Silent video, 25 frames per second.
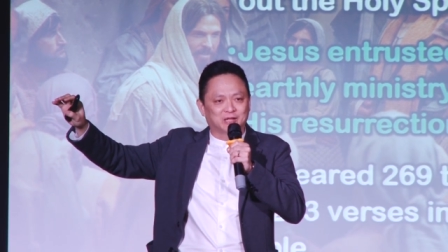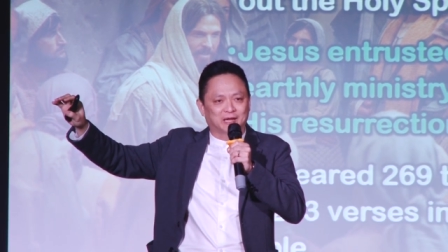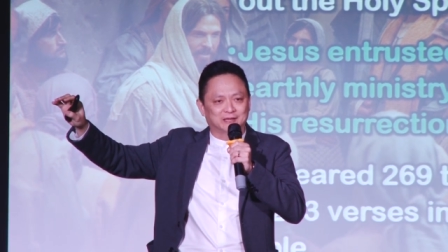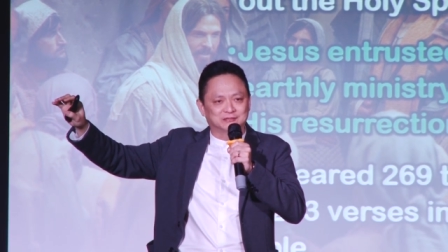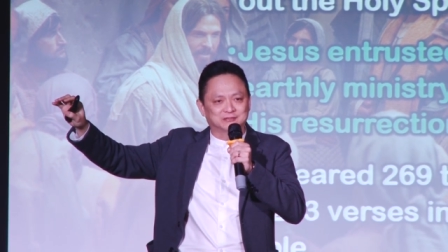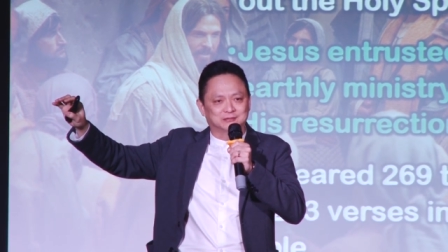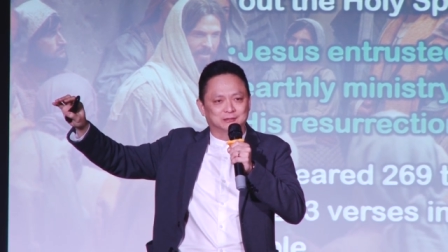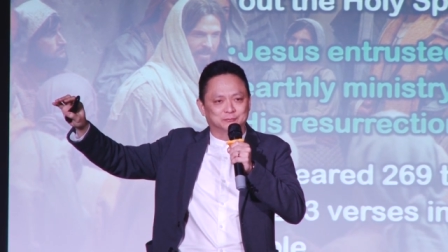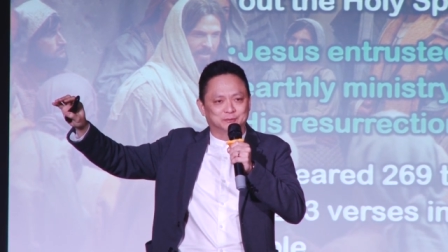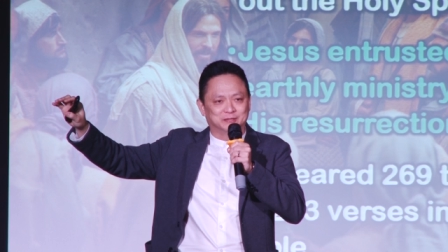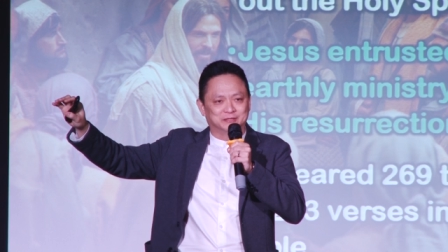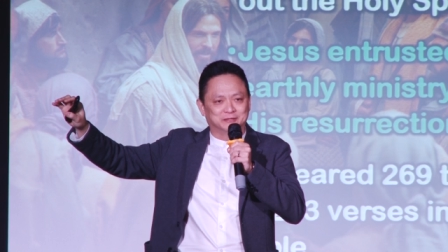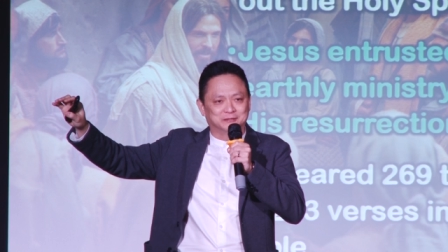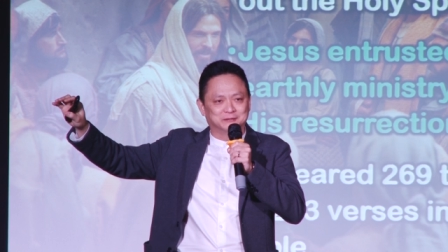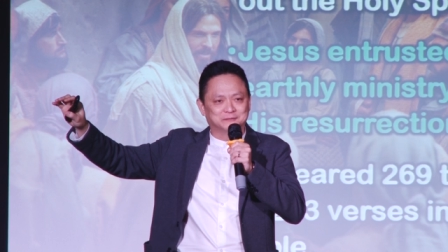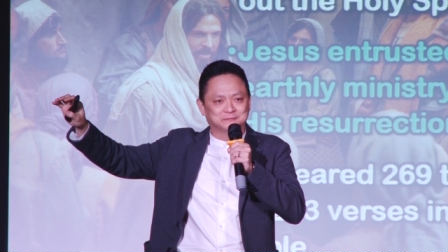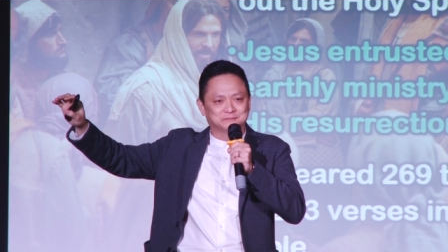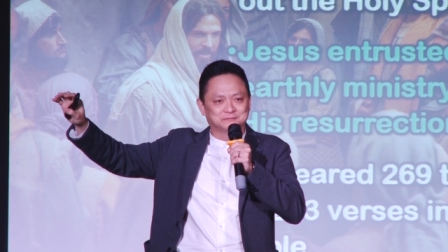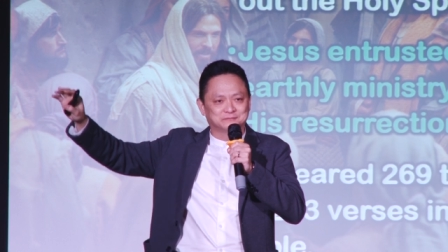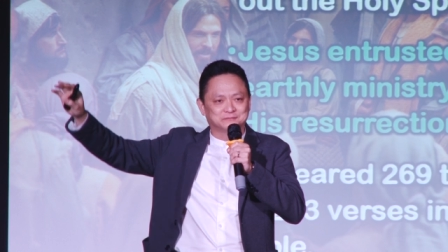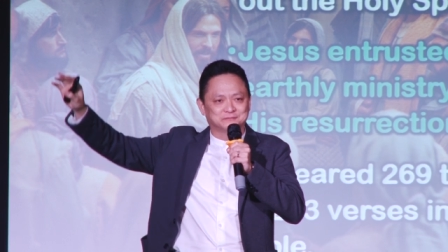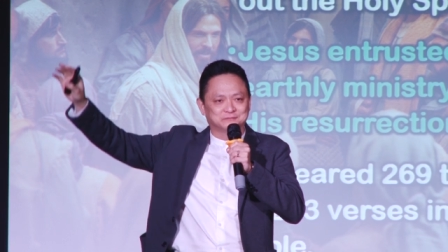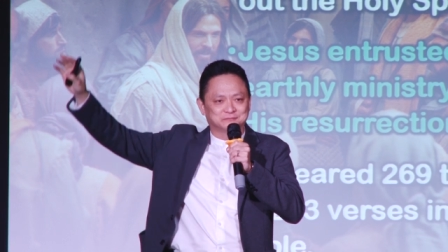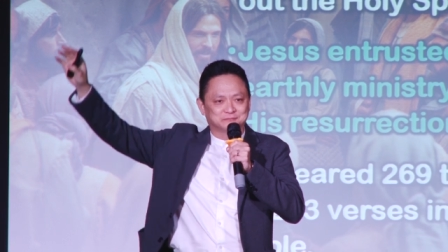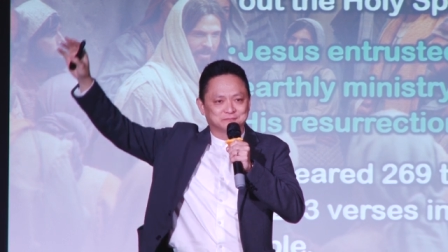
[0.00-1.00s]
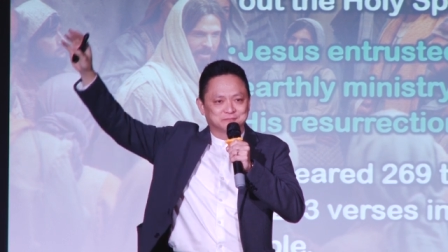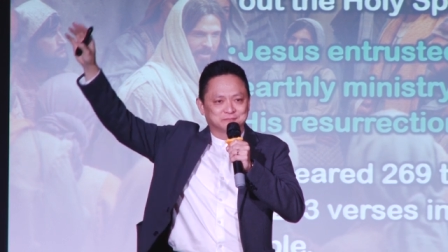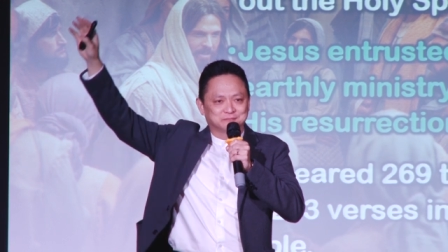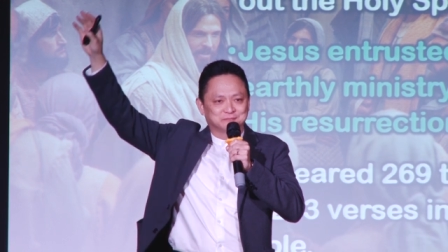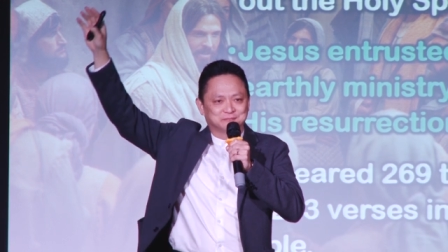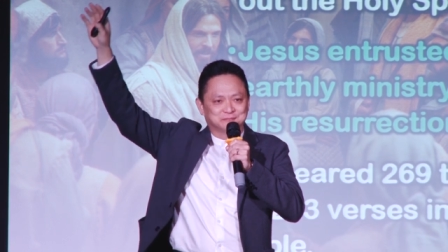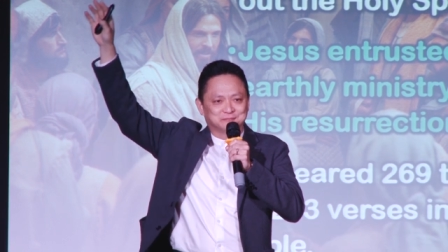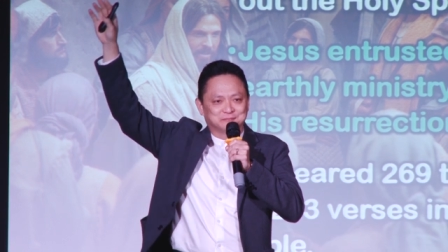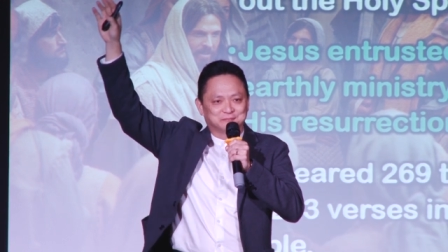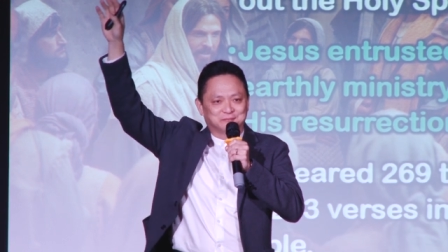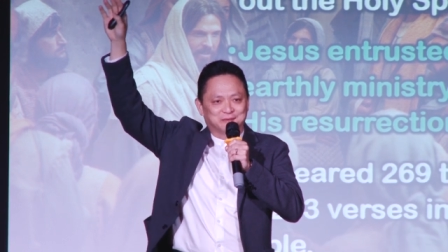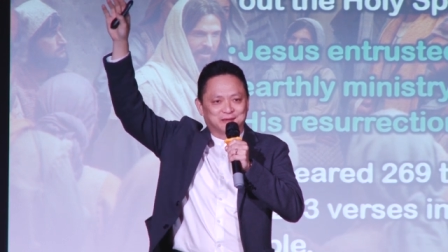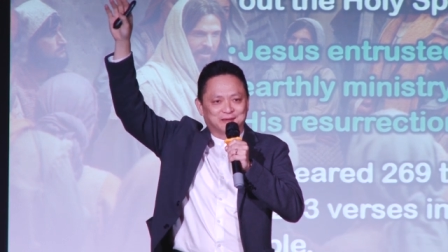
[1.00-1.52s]
Testament?
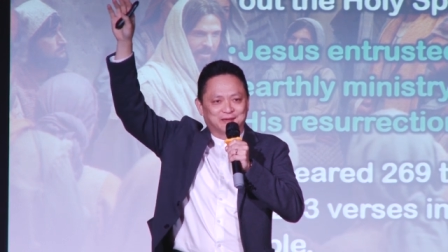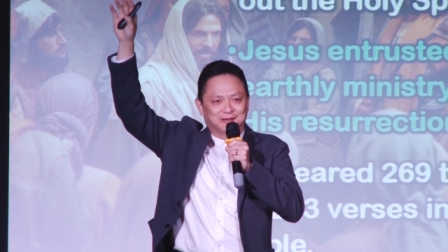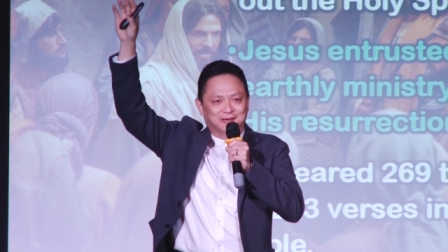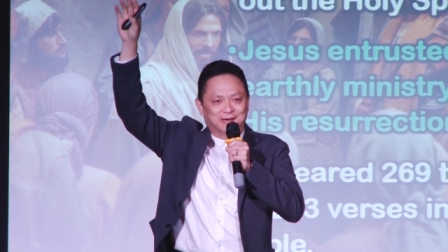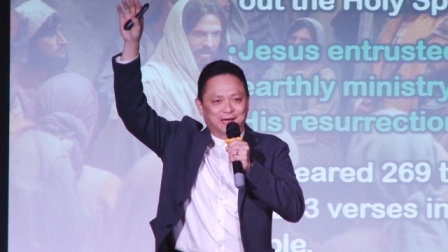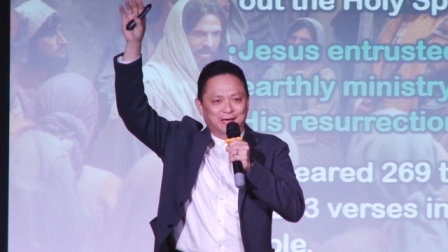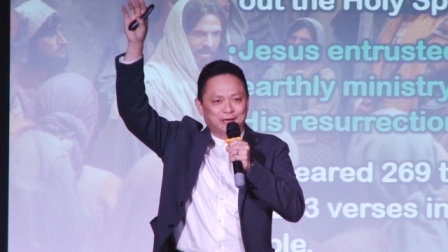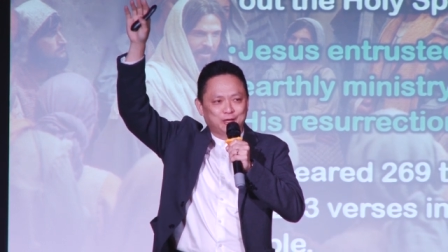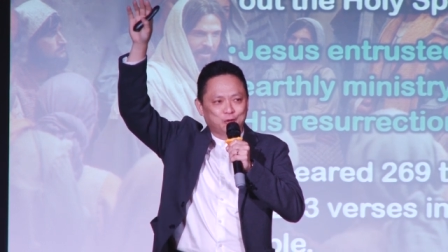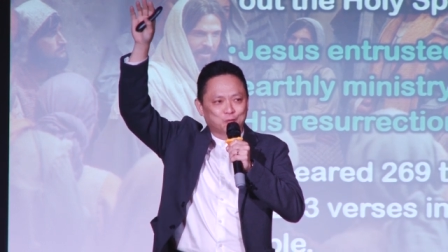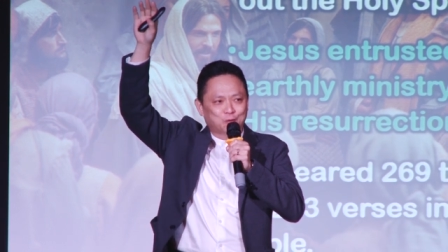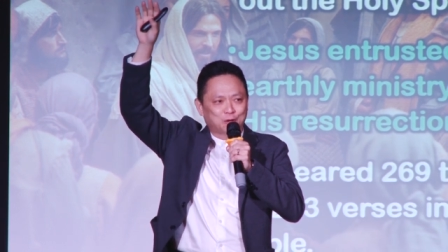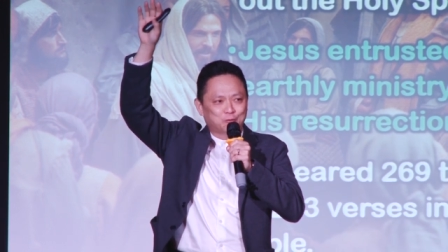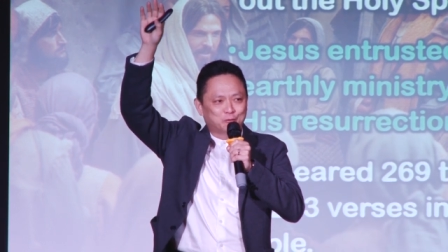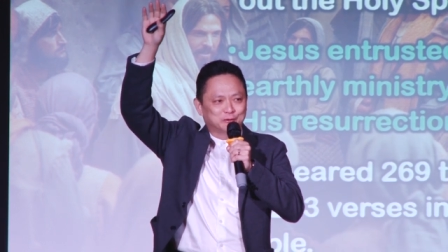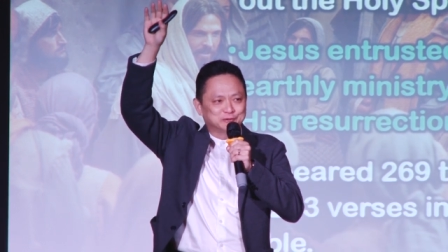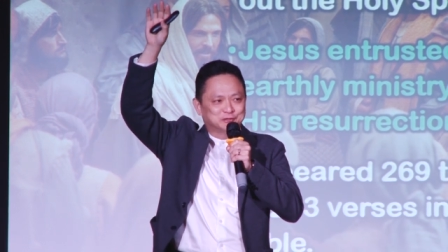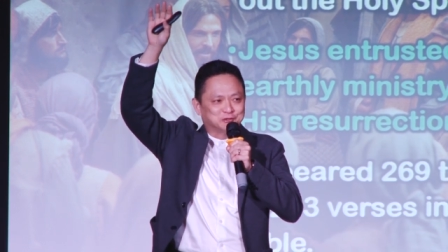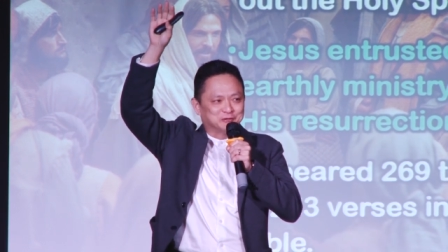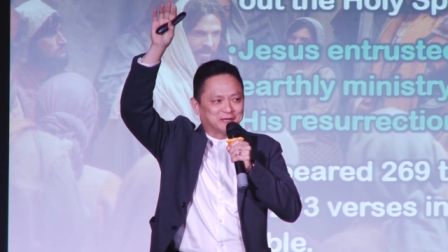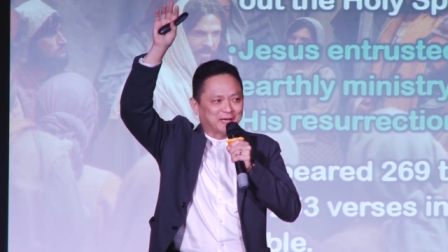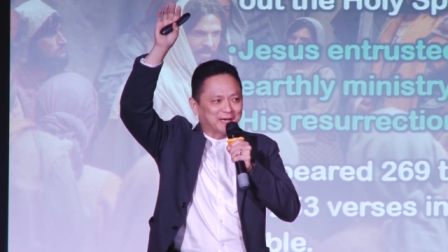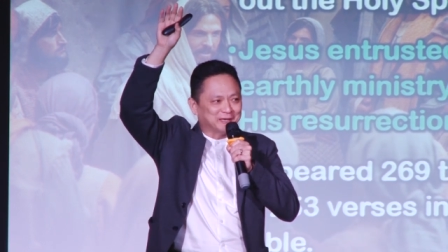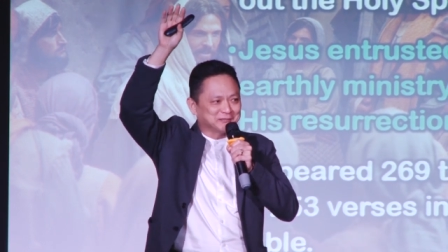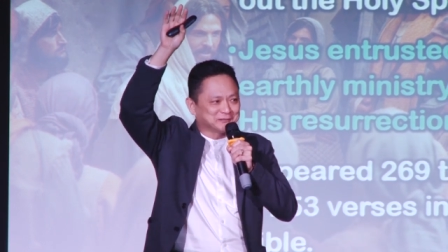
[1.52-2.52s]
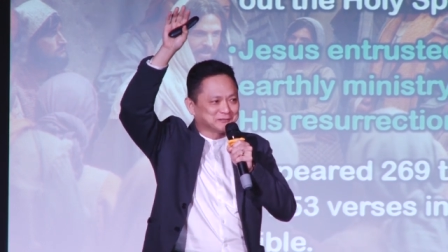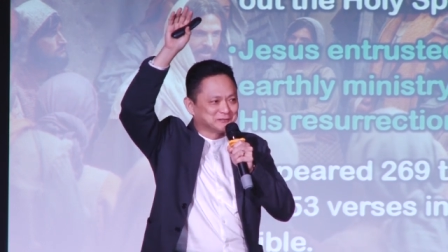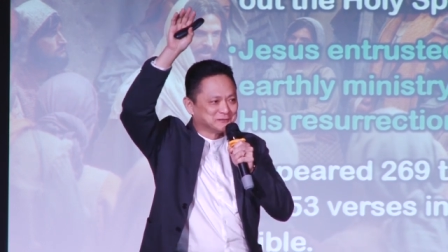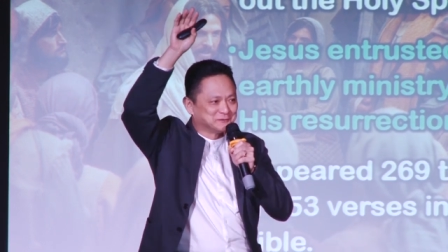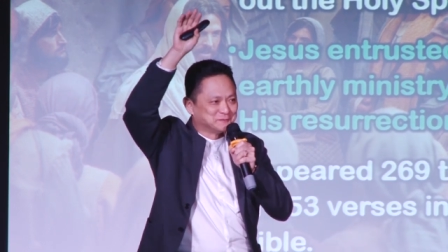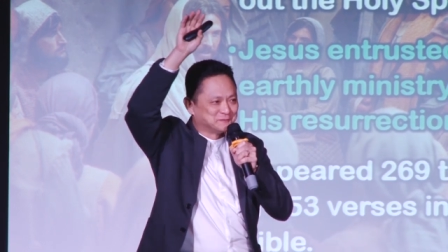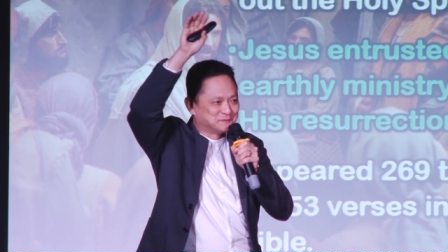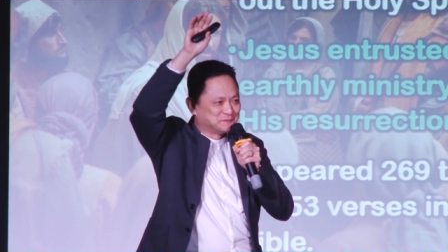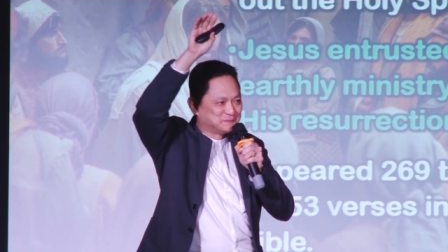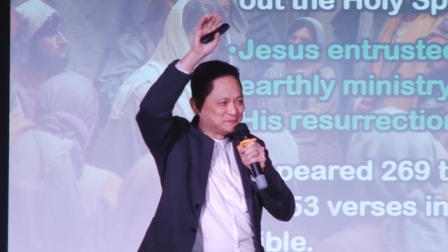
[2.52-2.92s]
Anyone wants to guess?